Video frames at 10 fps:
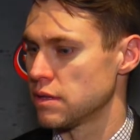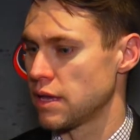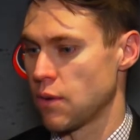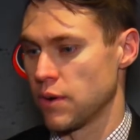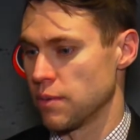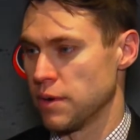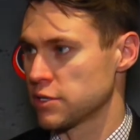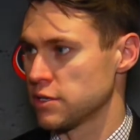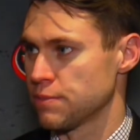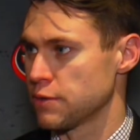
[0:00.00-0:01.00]
Yeah, we were
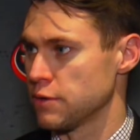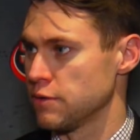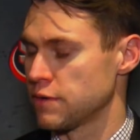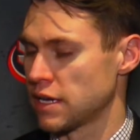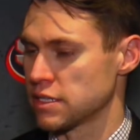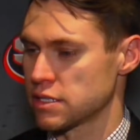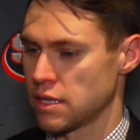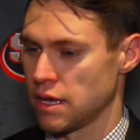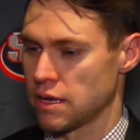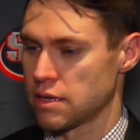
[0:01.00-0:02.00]
much improved. I just
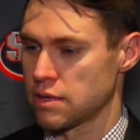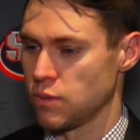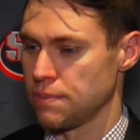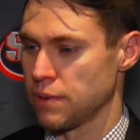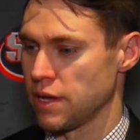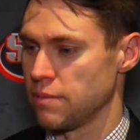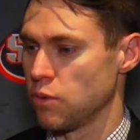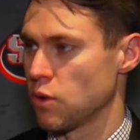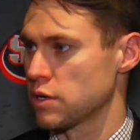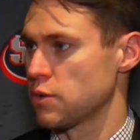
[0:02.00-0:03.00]
think we played
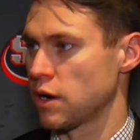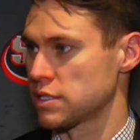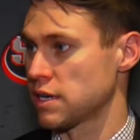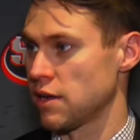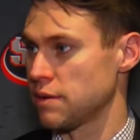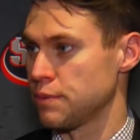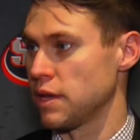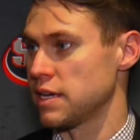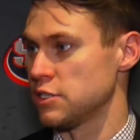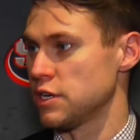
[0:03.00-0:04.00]
more to our style of
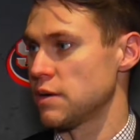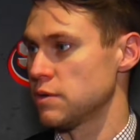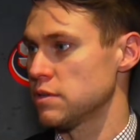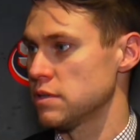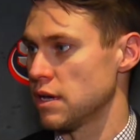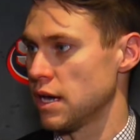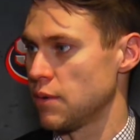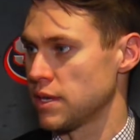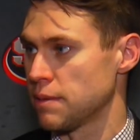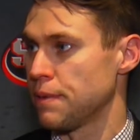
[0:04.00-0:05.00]
play in general.
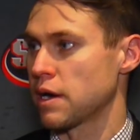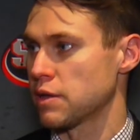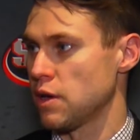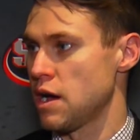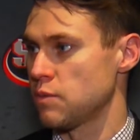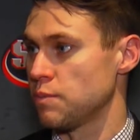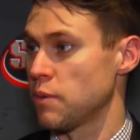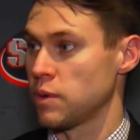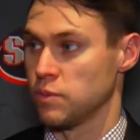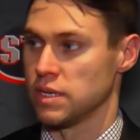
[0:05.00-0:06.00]
We had the puck a lot,
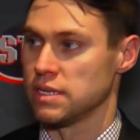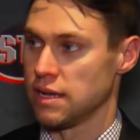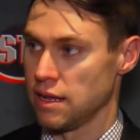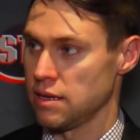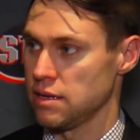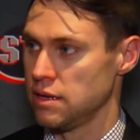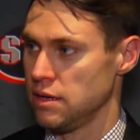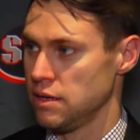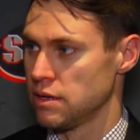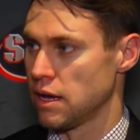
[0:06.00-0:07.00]
but when we didn't,
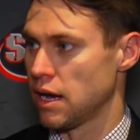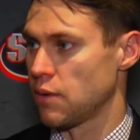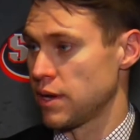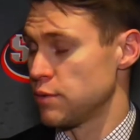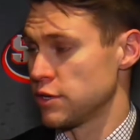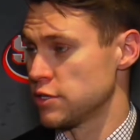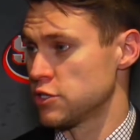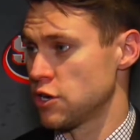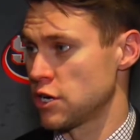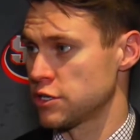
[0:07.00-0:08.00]
we had really good
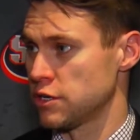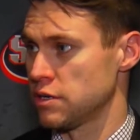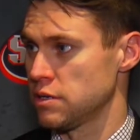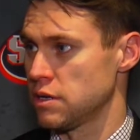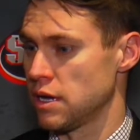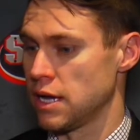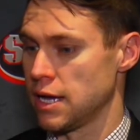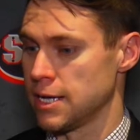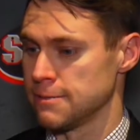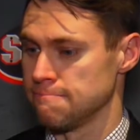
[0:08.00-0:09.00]
structure.
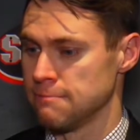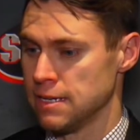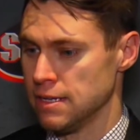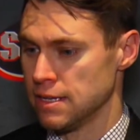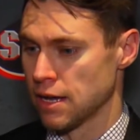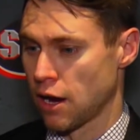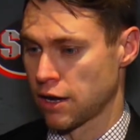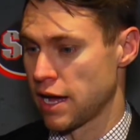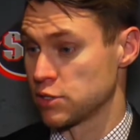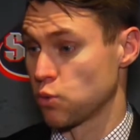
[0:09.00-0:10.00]
Our
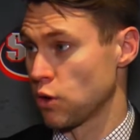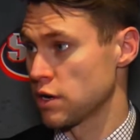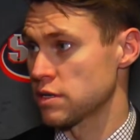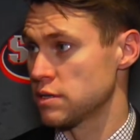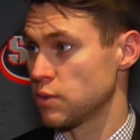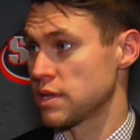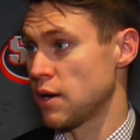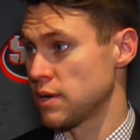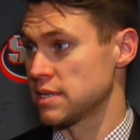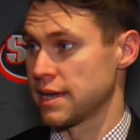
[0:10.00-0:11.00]
guys worked
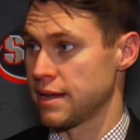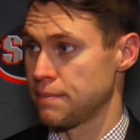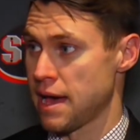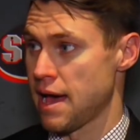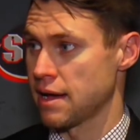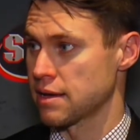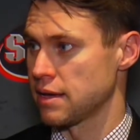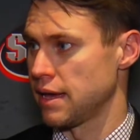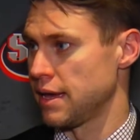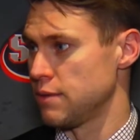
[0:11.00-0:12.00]
without it to get it back,
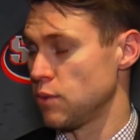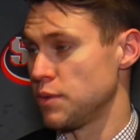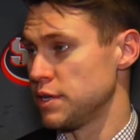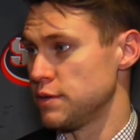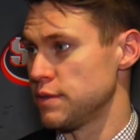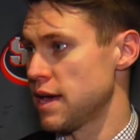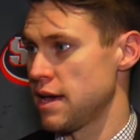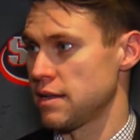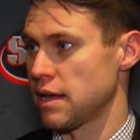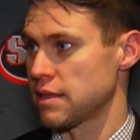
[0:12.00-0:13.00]
and when we do
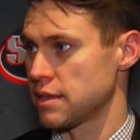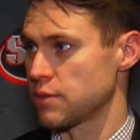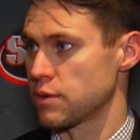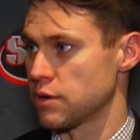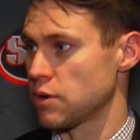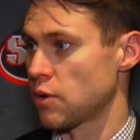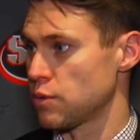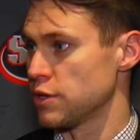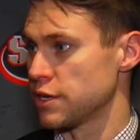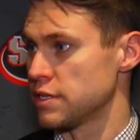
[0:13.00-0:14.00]
that, I think we're a
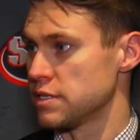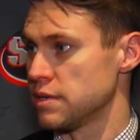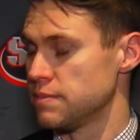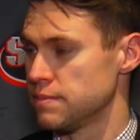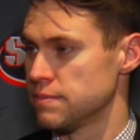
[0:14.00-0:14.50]
really good team.